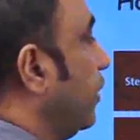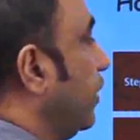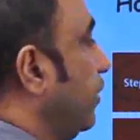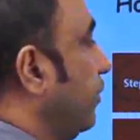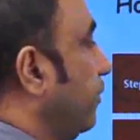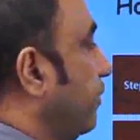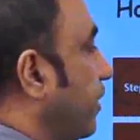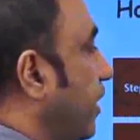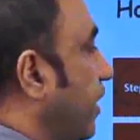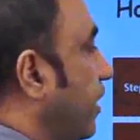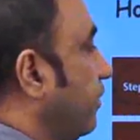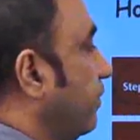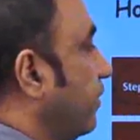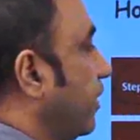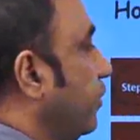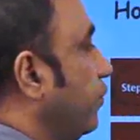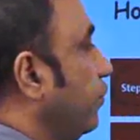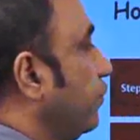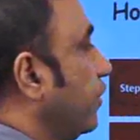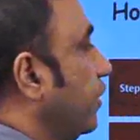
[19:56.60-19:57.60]
insights and
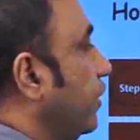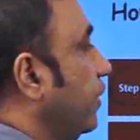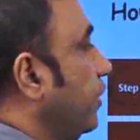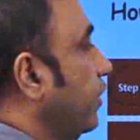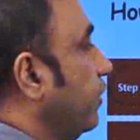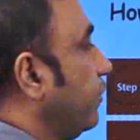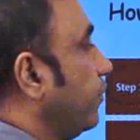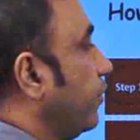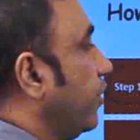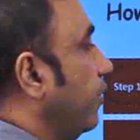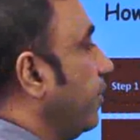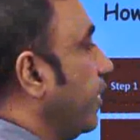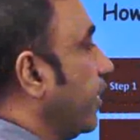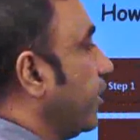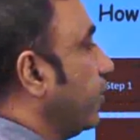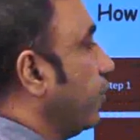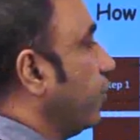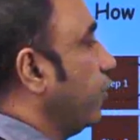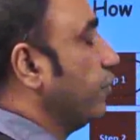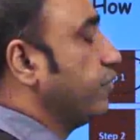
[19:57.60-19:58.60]
user needs from
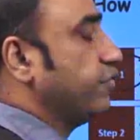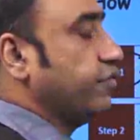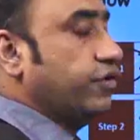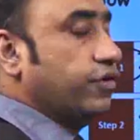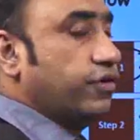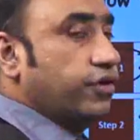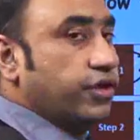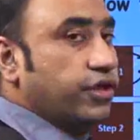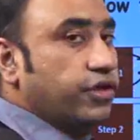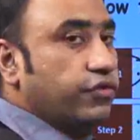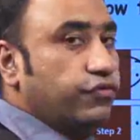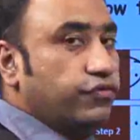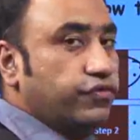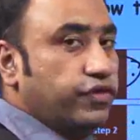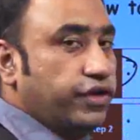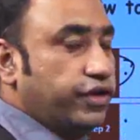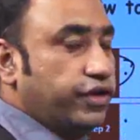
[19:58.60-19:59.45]
across your user